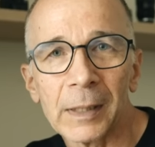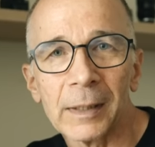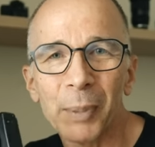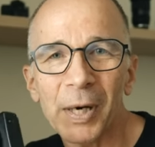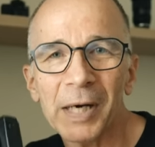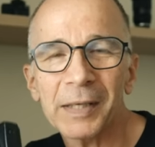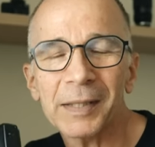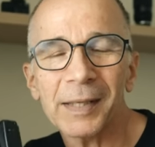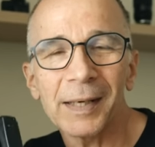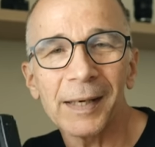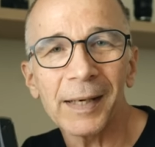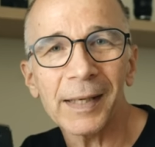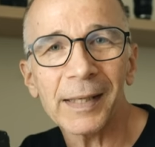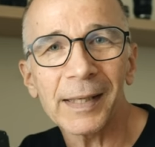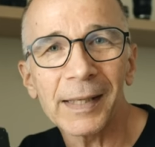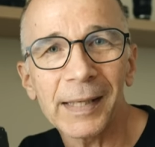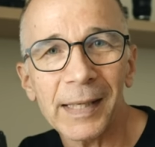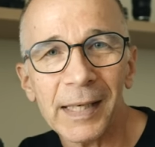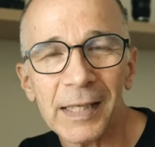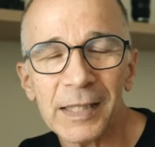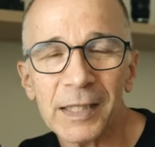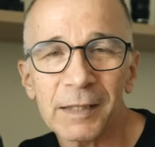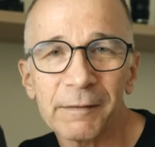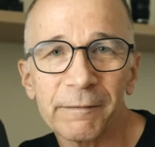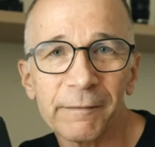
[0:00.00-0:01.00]
But I
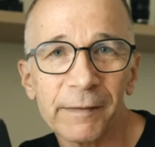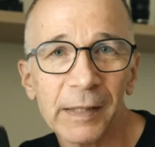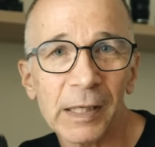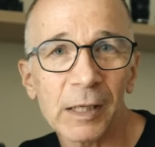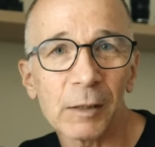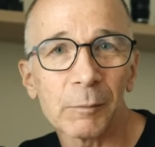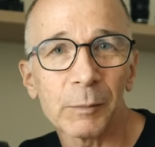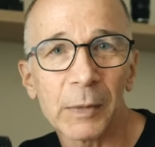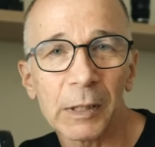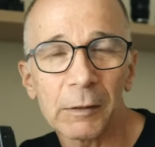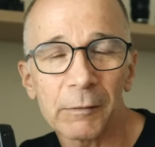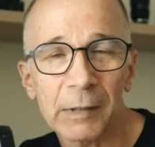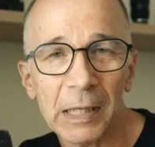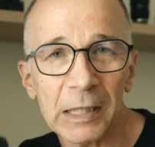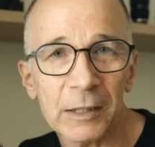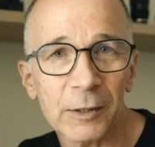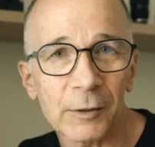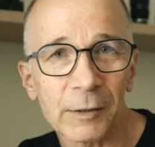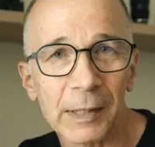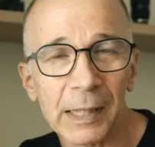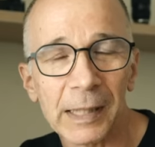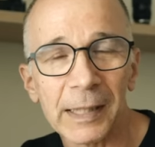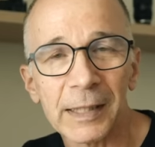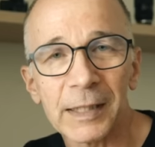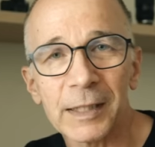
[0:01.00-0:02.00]
guess film
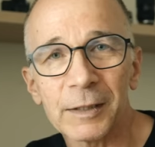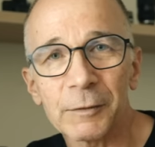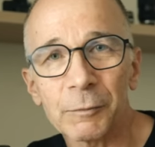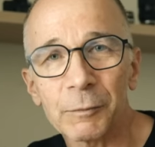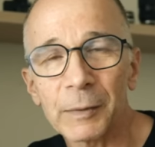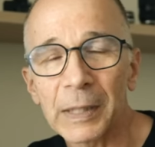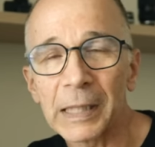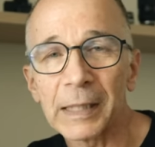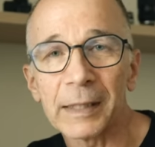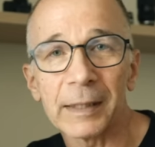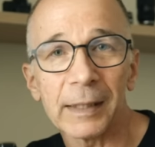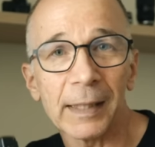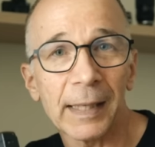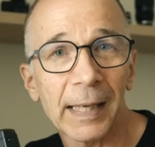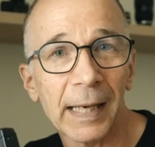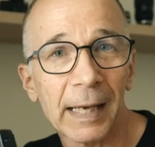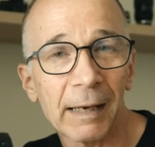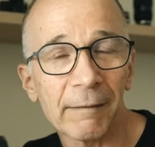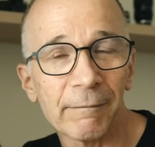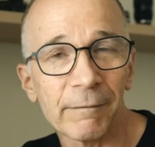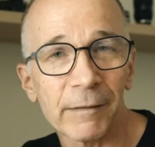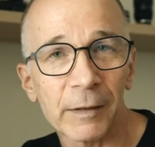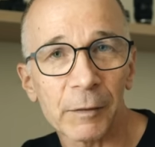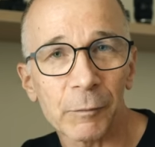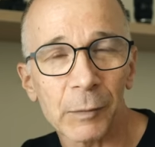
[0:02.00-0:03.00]
resonates with
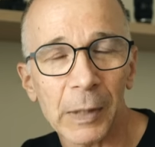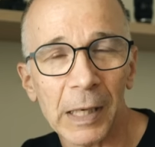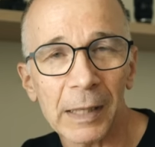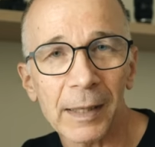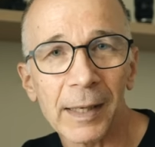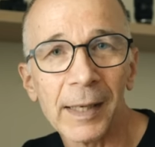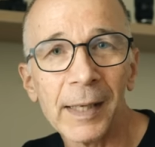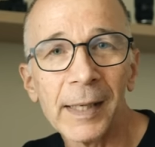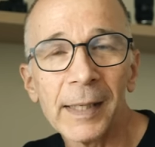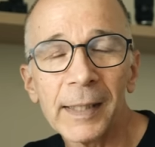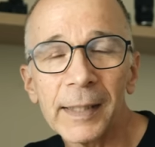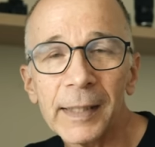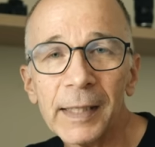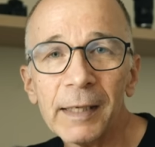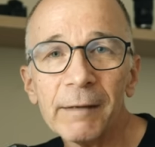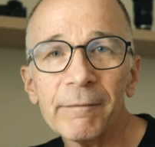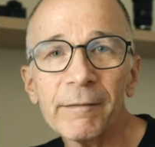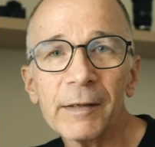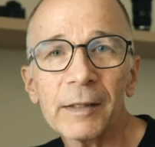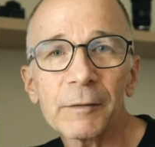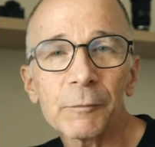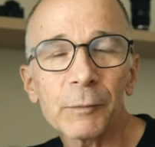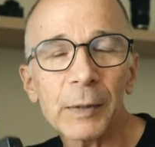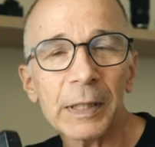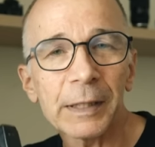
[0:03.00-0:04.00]
everyone,
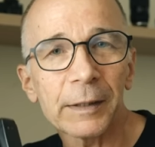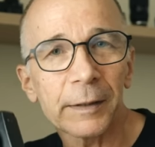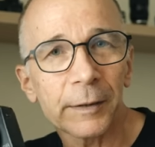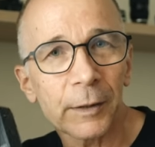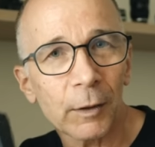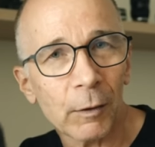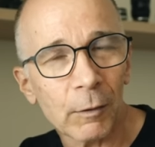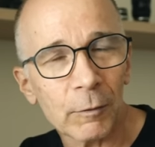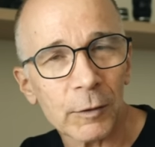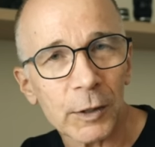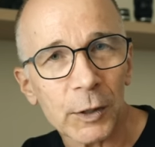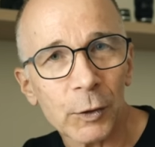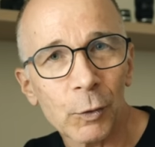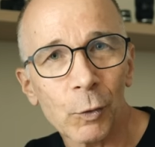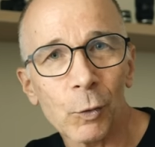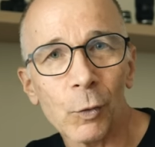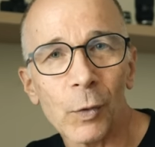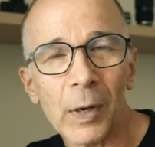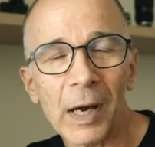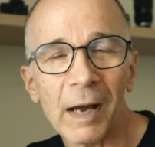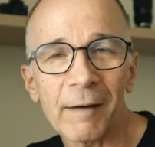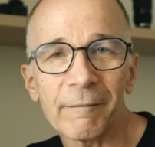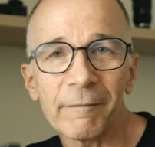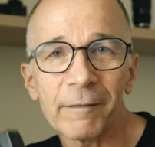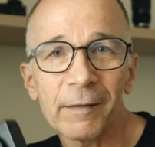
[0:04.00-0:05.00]
even with those who
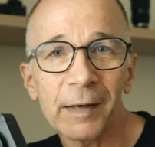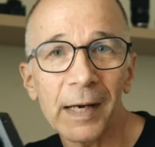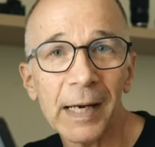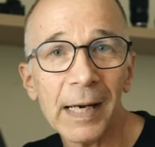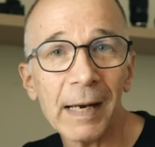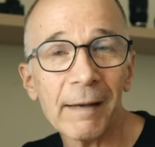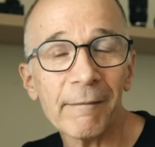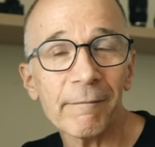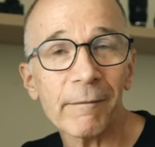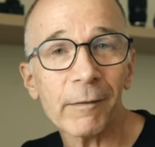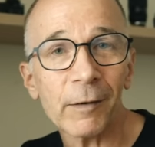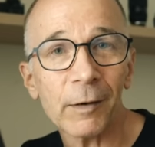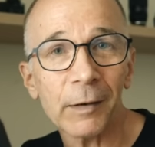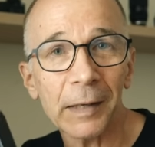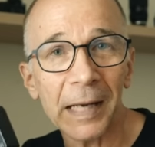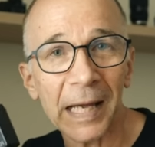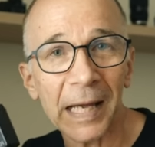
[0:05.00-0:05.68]
have never